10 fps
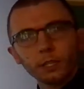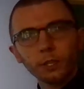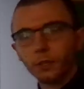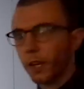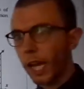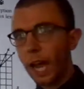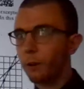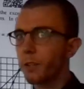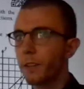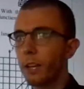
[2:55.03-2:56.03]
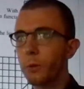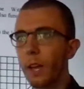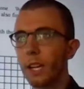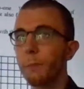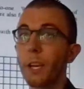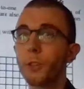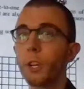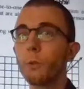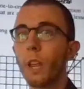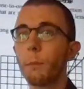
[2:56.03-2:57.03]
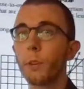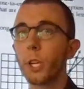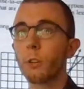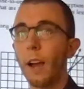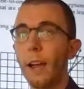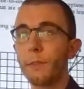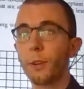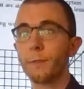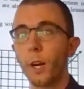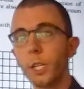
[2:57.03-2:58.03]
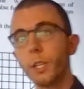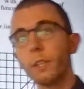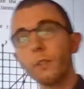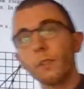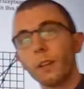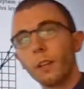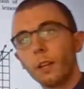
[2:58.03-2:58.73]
just like I always tell you guys, make sure you label your graphs, your functions.